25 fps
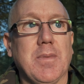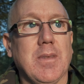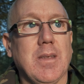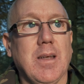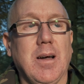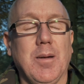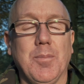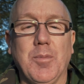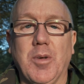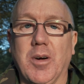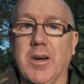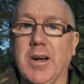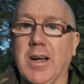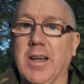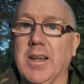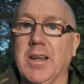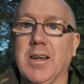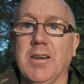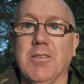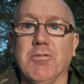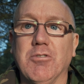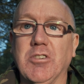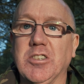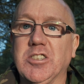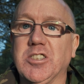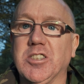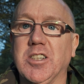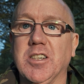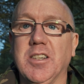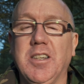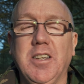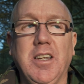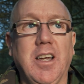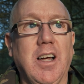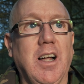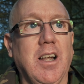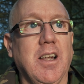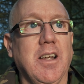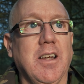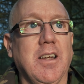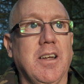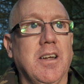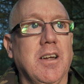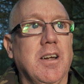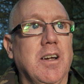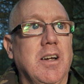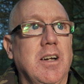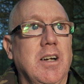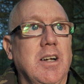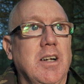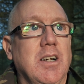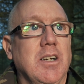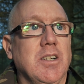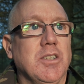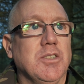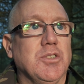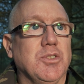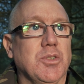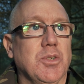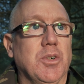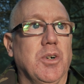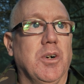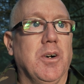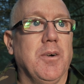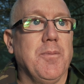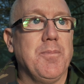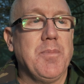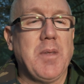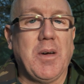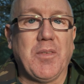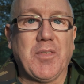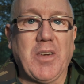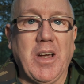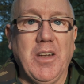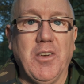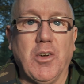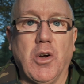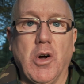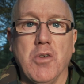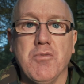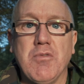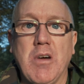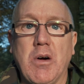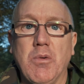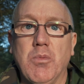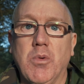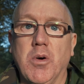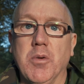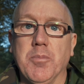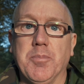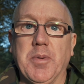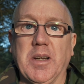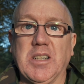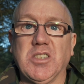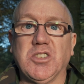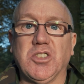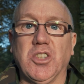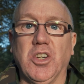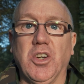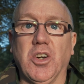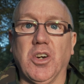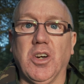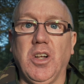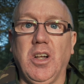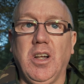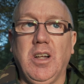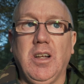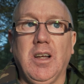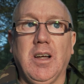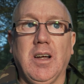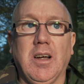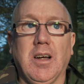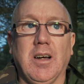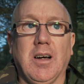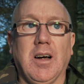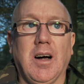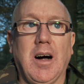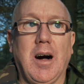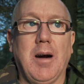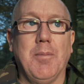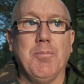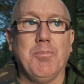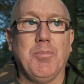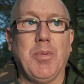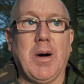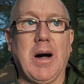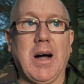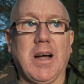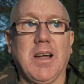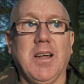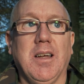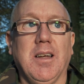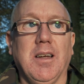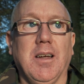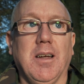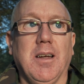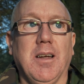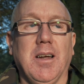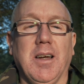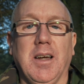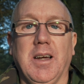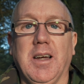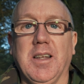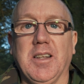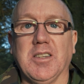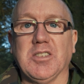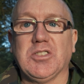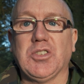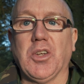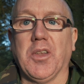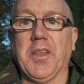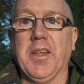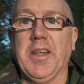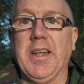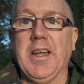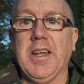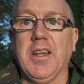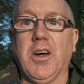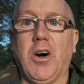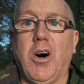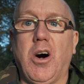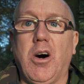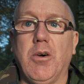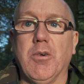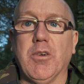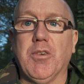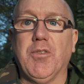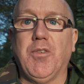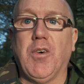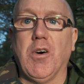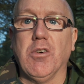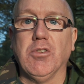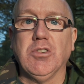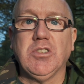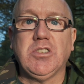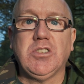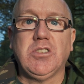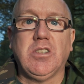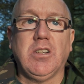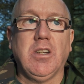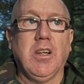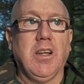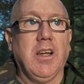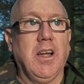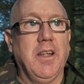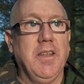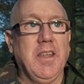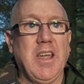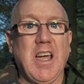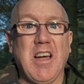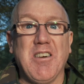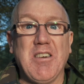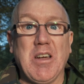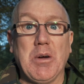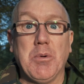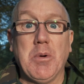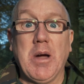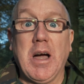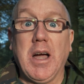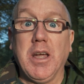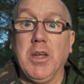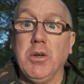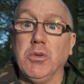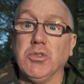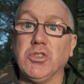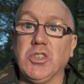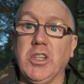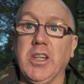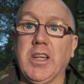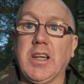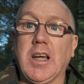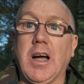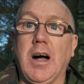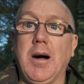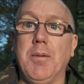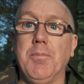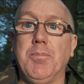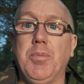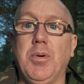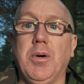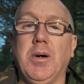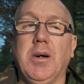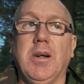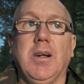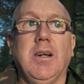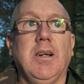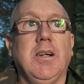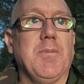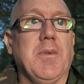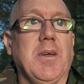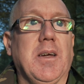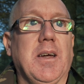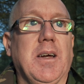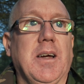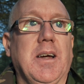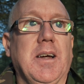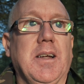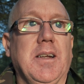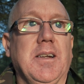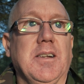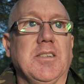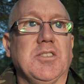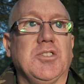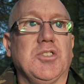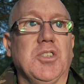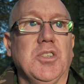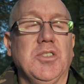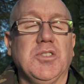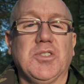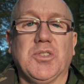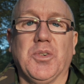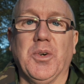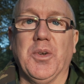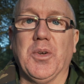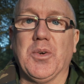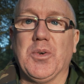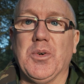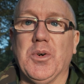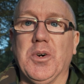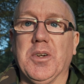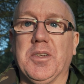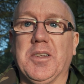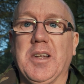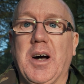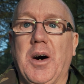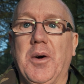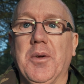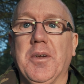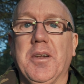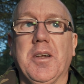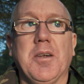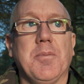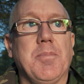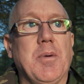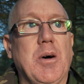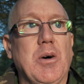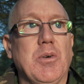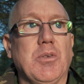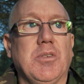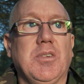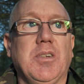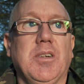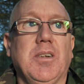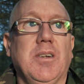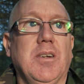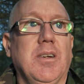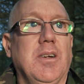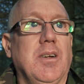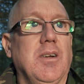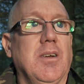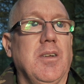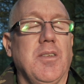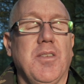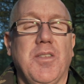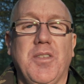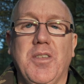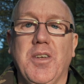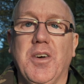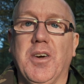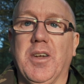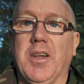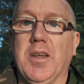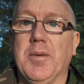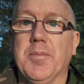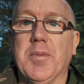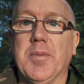I'm not gonna risk it here, like. So I've kind of gone around one big circle. I'm back at the southern end of Harwood Forest, in the area where I usually camp, and the sun's going to go down in about 30